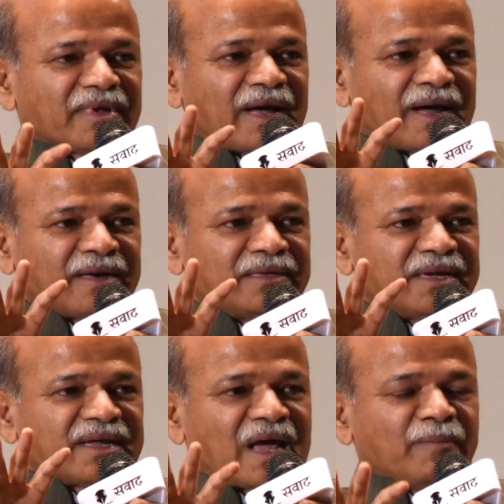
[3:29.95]
and
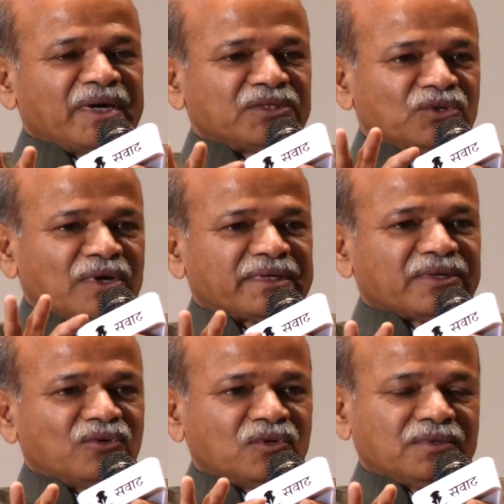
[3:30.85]
the climate is not
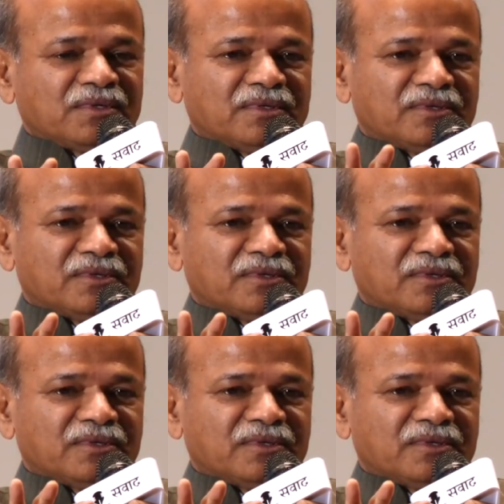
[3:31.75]
really good,